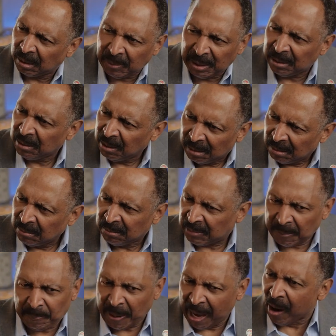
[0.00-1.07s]
I mean,
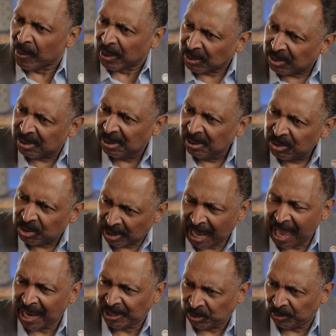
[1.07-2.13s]
that parents should
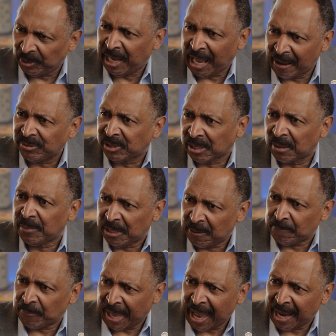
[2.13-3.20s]
actually have some
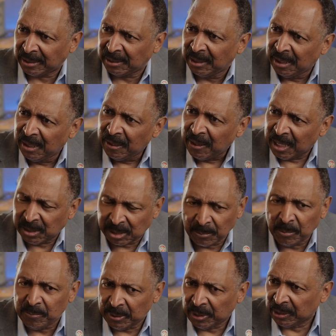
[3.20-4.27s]
impact and
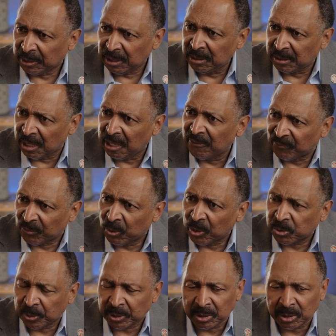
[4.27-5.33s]
some ability to
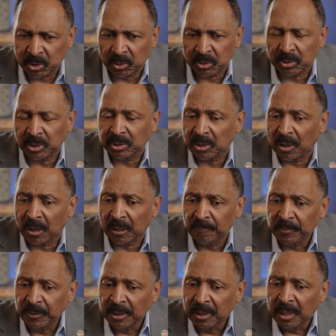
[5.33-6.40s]
influence what their children are taught.
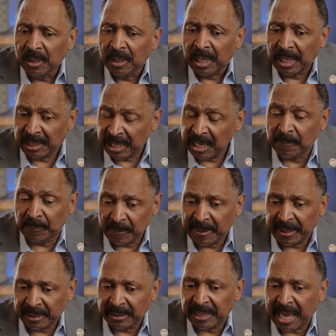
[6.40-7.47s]
And he
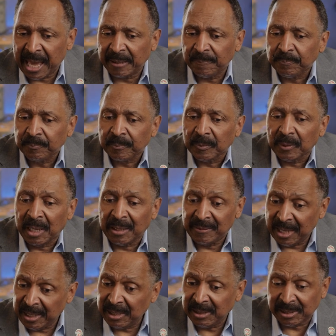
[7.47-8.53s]
implemented that. And
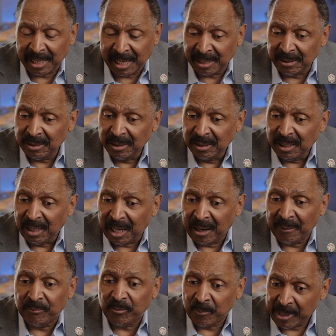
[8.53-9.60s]
then he said,
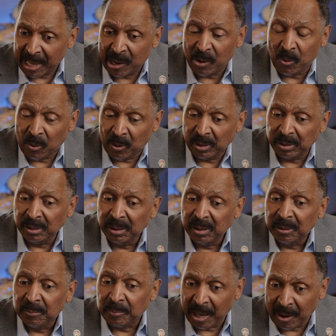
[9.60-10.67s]
and from now on,
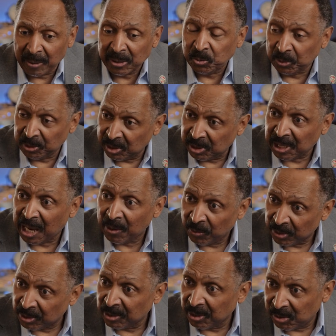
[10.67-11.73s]
parents will decide
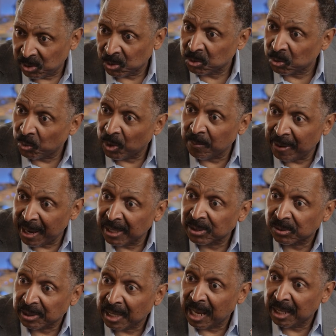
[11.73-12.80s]
whether their children wear
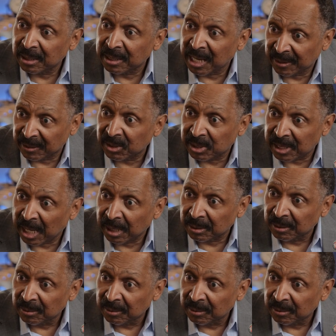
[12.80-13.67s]
masks or not, not the state.